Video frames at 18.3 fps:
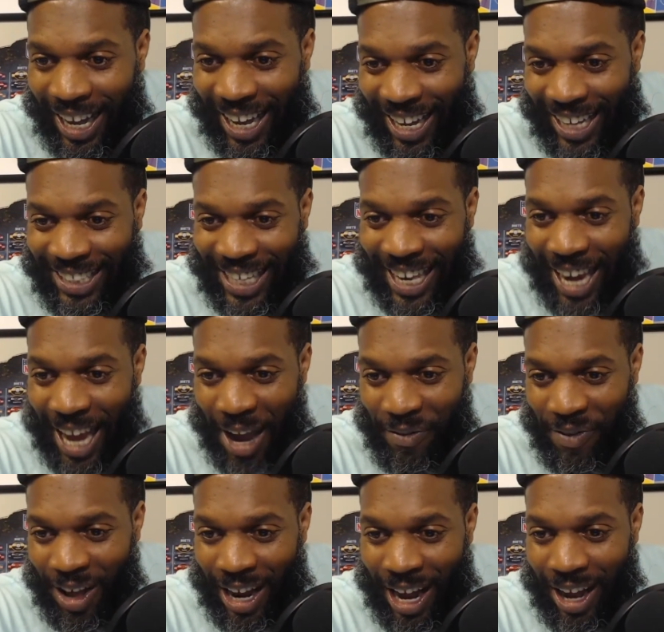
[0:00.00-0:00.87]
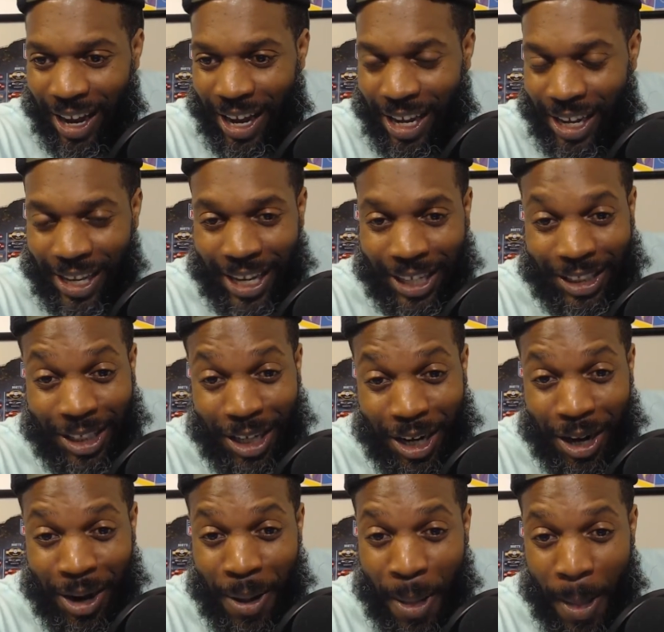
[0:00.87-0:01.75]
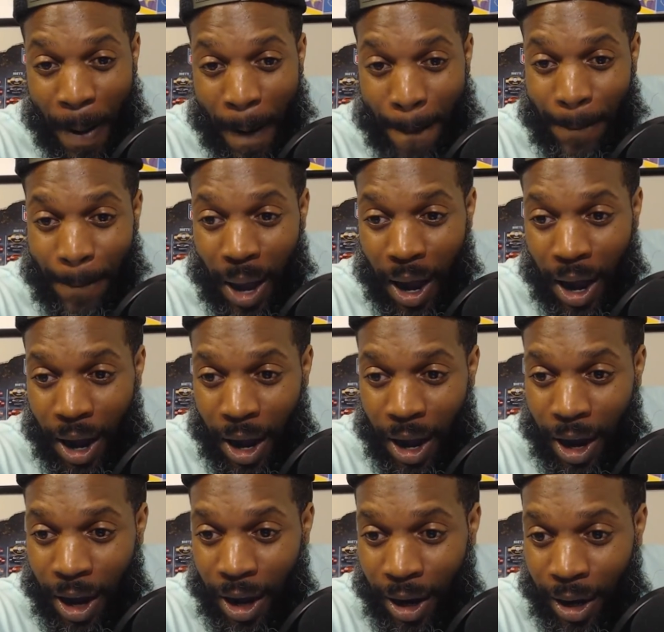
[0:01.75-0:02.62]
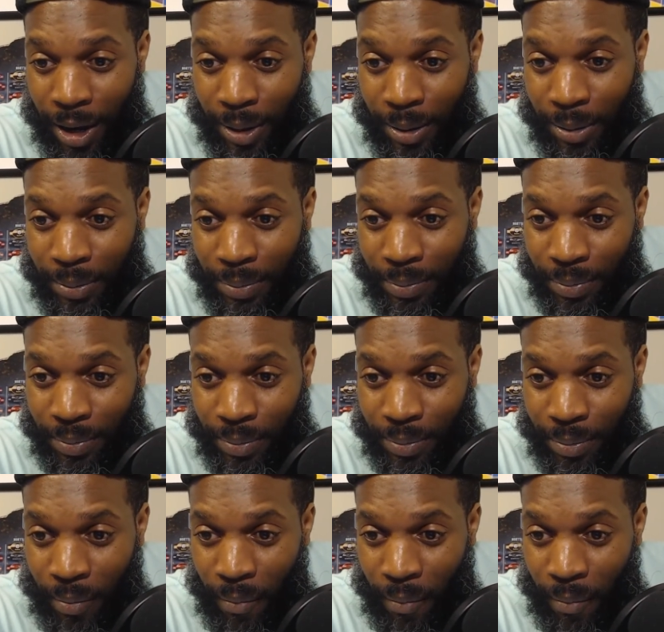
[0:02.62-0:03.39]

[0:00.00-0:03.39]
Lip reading: he said, laugh out loud. Yes, sir. I